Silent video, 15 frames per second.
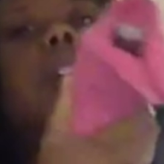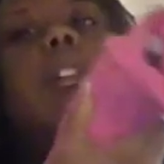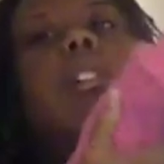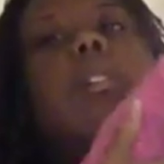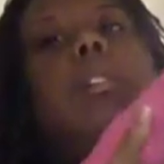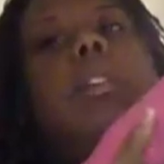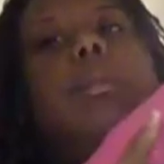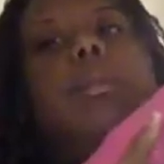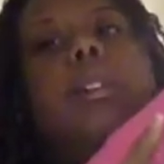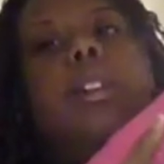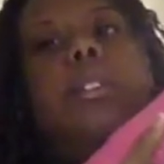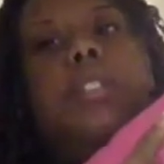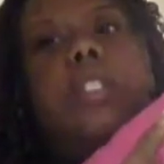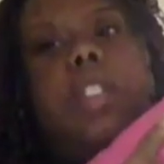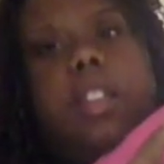Oh, I
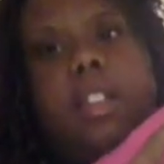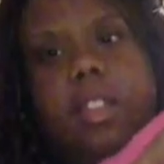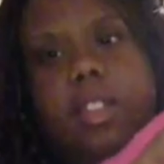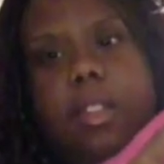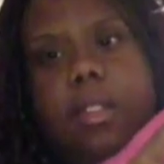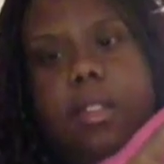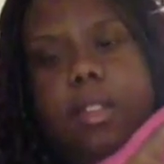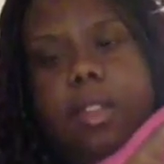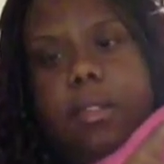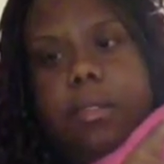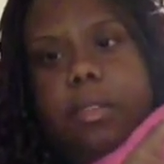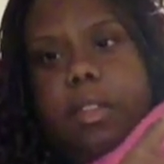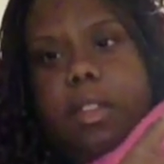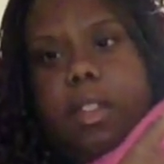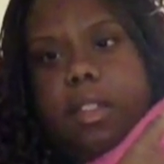feel like this. I
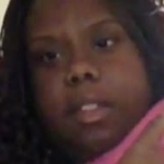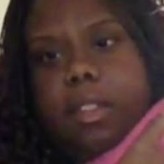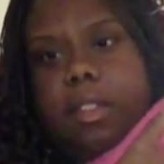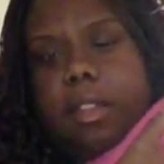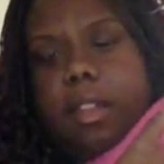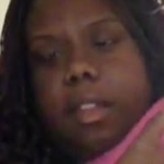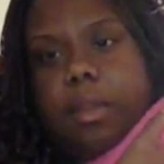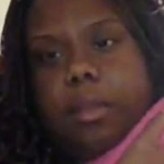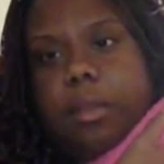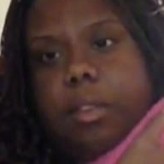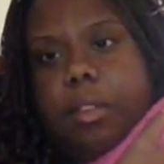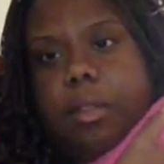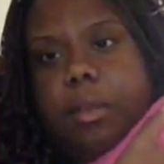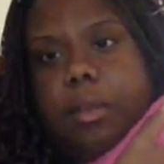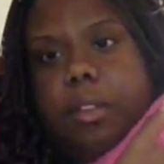feel like this how I
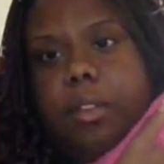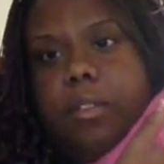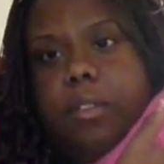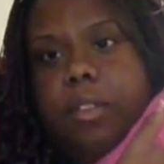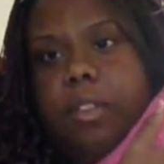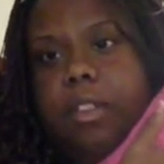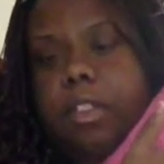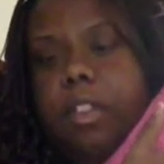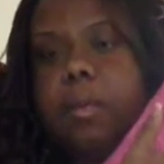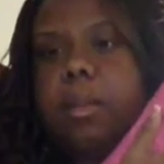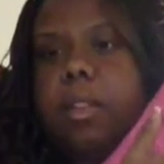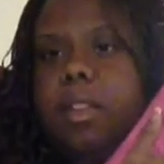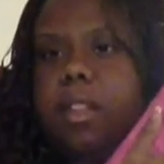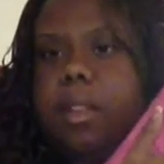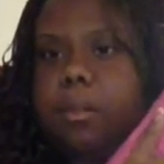was when I first got
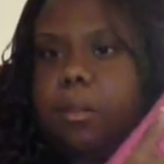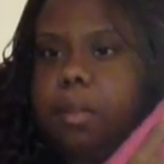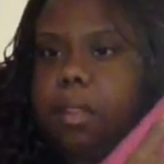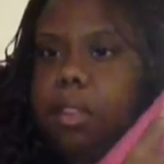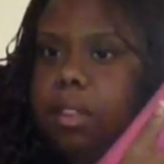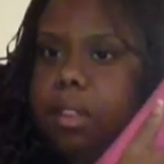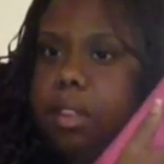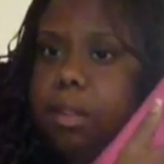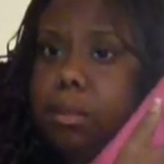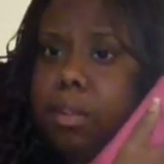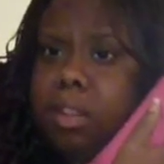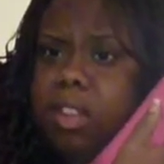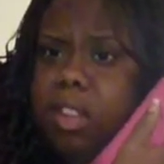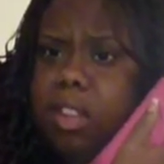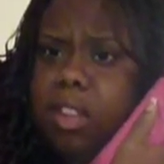my lap in. I
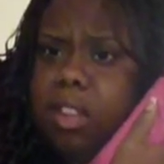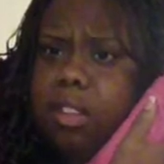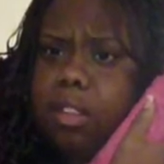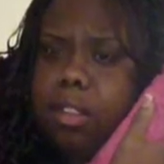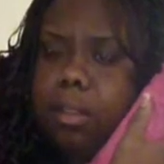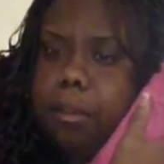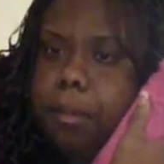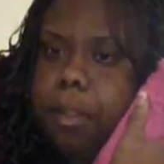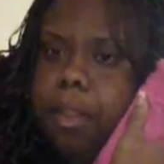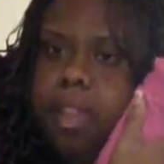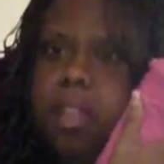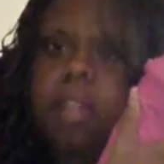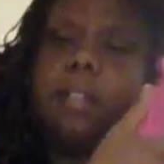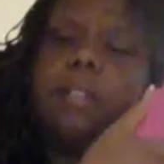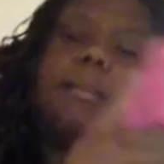want to eat so bad,